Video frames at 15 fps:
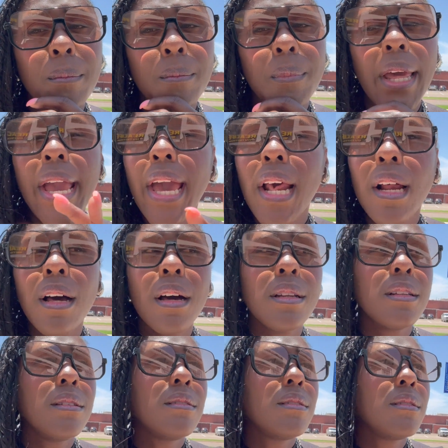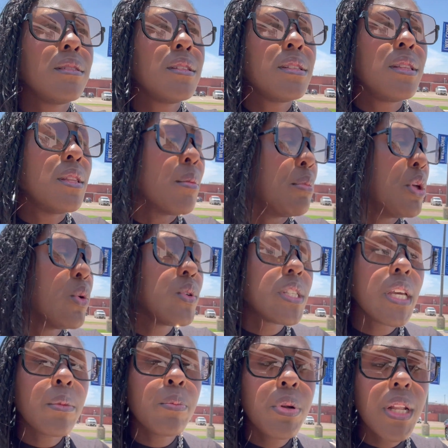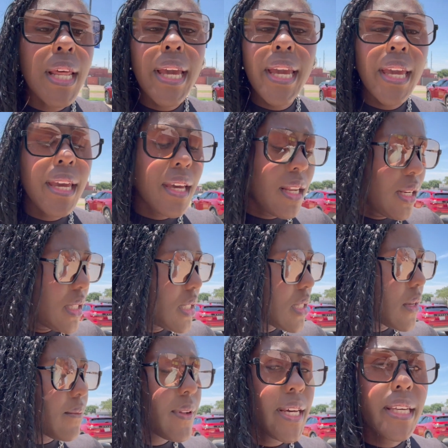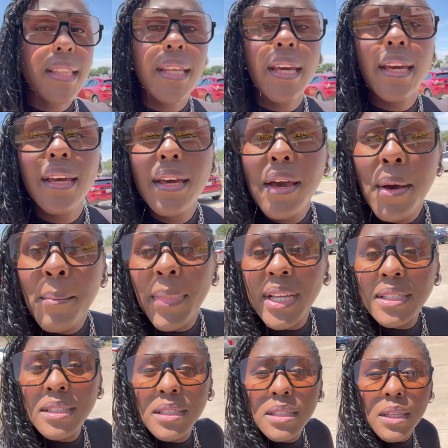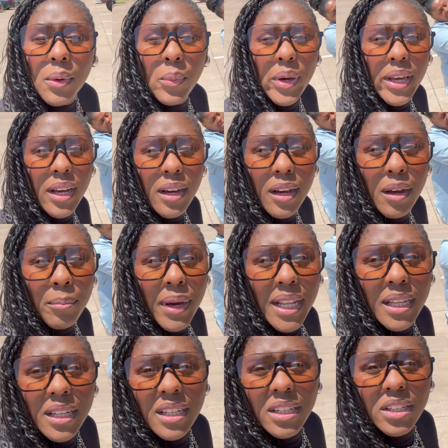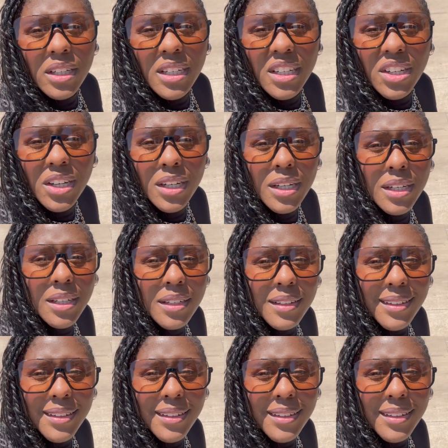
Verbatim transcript: they had the music playing and stuff like that. My sister with my little nook.